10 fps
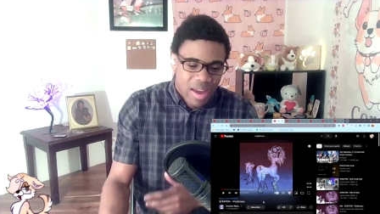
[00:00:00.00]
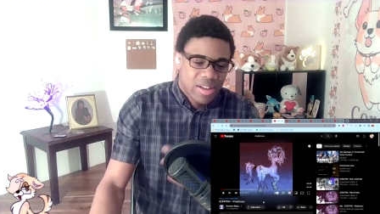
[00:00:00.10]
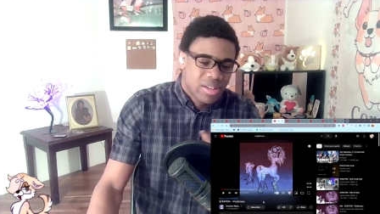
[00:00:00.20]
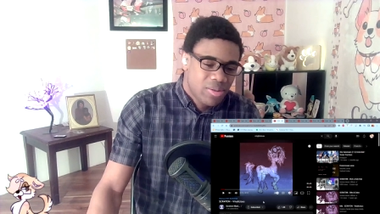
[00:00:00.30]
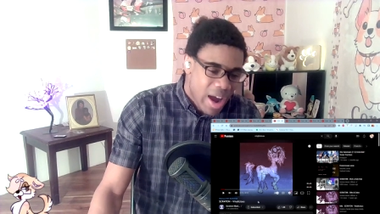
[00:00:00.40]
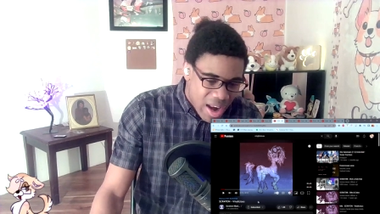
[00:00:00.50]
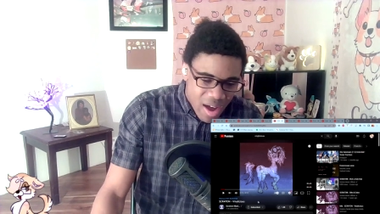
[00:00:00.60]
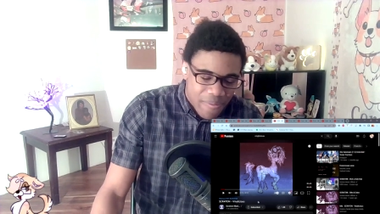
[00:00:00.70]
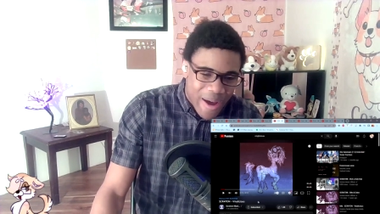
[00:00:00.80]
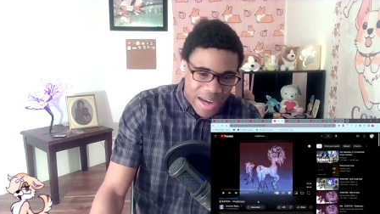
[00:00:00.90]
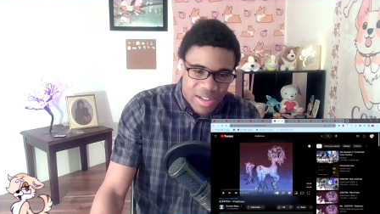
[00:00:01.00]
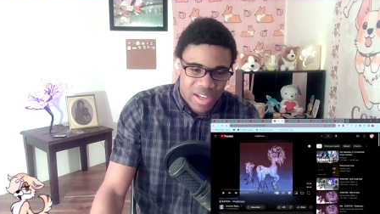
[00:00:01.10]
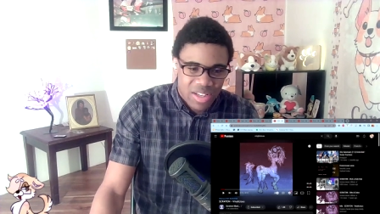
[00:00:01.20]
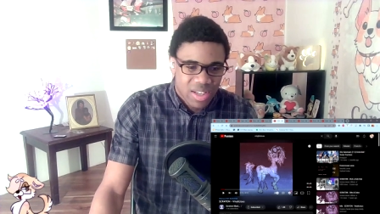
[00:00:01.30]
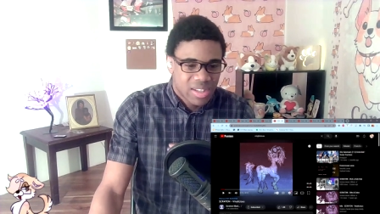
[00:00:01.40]
Scraton,
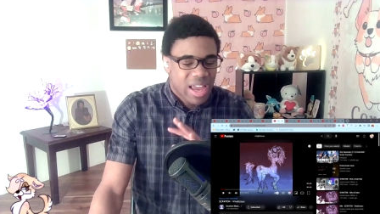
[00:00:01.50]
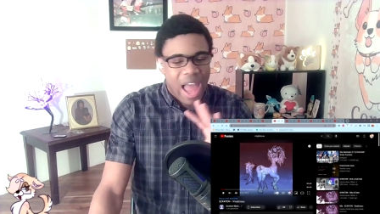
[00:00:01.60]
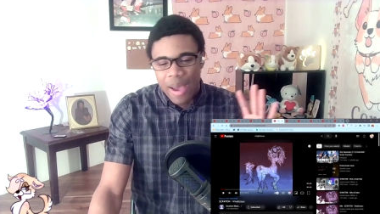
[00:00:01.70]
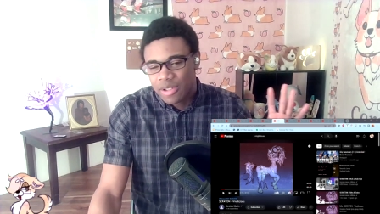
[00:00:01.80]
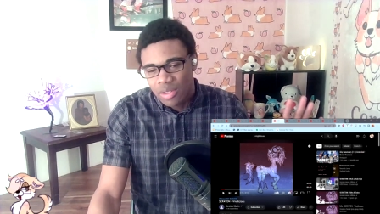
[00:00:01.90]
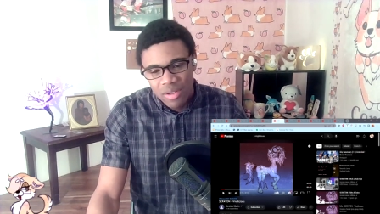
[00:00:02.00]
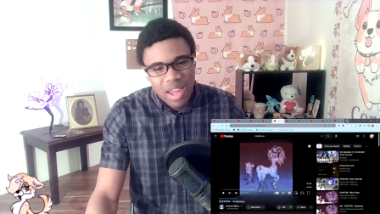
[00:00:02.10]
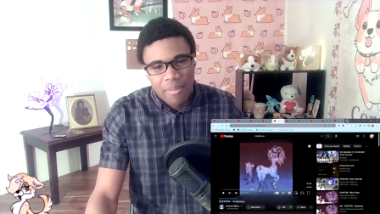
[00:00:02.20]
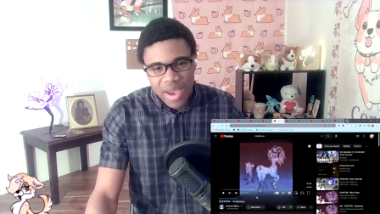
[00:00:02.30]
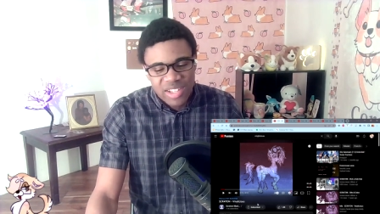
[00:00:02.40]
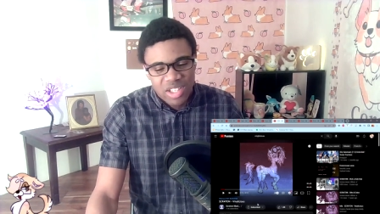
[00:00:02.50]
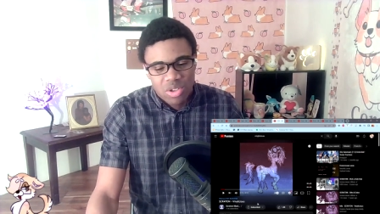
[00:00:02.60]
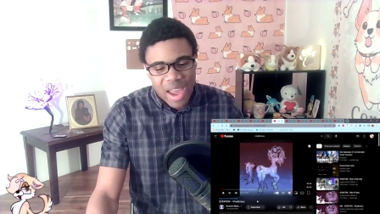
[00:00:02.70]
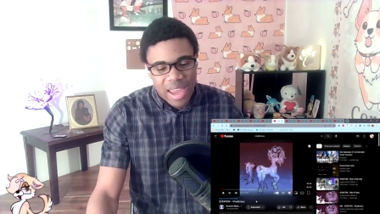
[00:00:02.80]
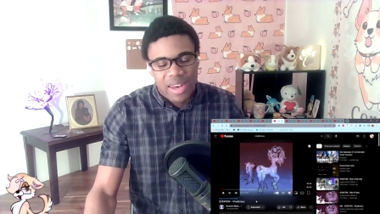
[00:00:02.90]
Vinylicious, absolutely amazing
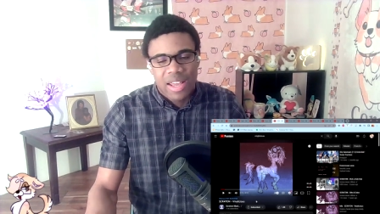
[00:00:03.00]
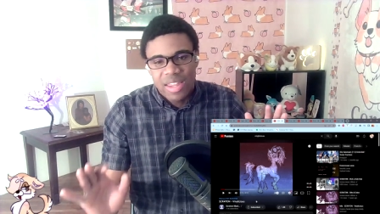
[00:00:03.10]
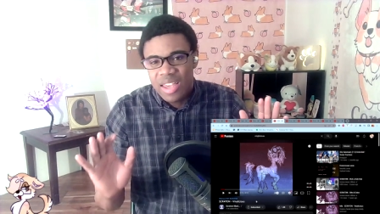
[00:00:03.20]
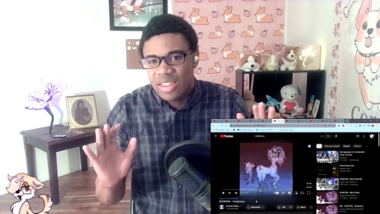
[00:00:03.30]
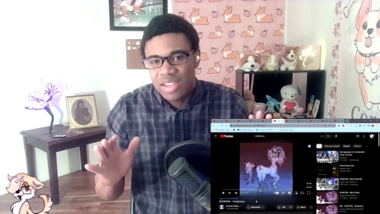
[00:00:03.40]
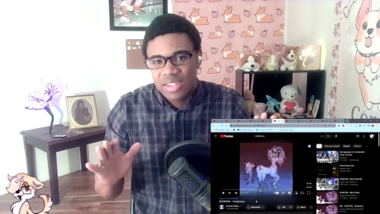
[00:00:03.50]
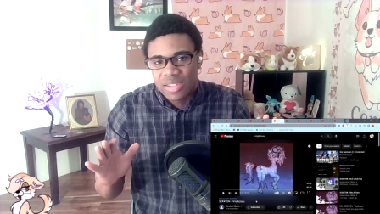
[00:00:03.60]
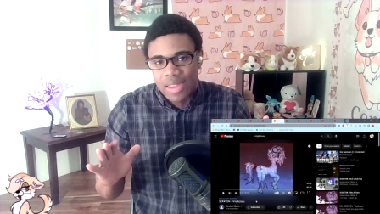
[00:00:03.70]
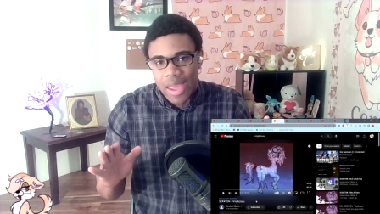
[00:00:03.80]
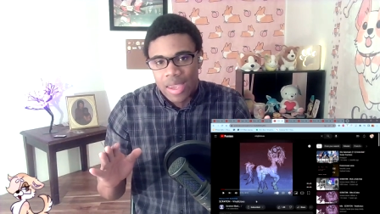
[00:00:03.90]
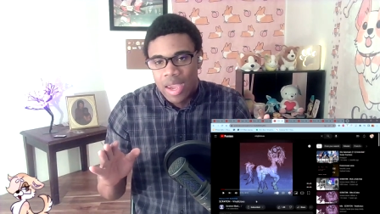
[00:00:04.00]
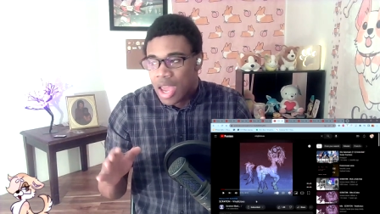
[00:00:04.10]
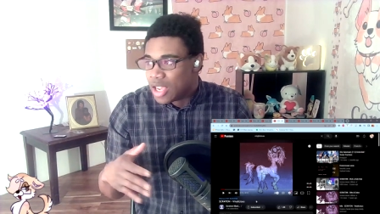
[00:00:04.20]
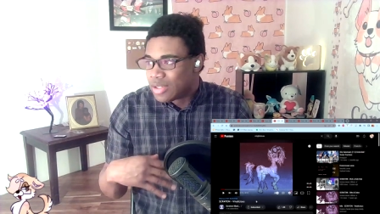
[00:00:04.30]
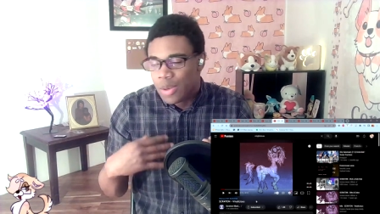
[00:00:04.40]
track, and I think this is like
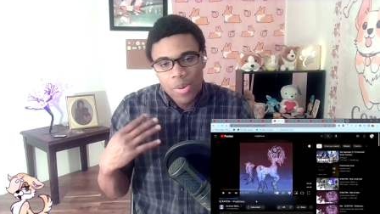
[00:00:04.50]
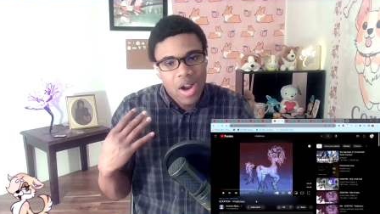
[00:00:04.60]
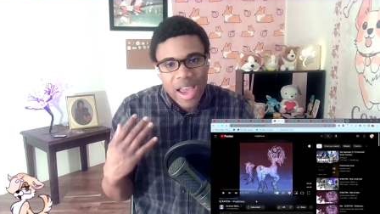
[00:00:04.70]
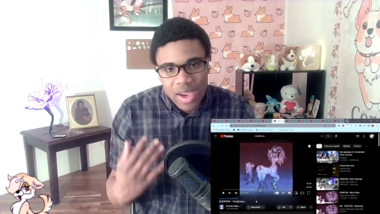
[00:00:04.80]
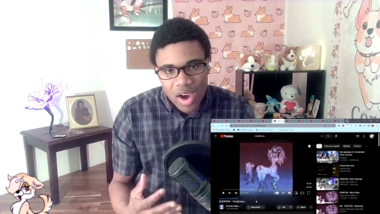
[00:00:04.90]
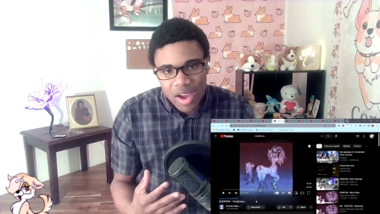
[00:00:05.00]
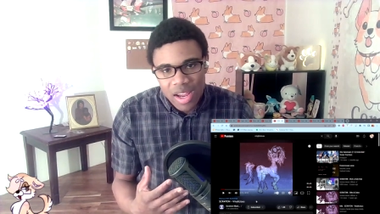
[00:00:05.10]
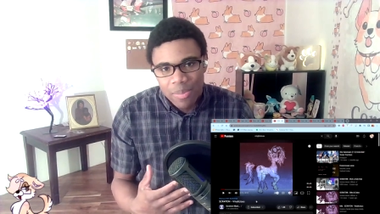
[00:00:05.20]
super iconic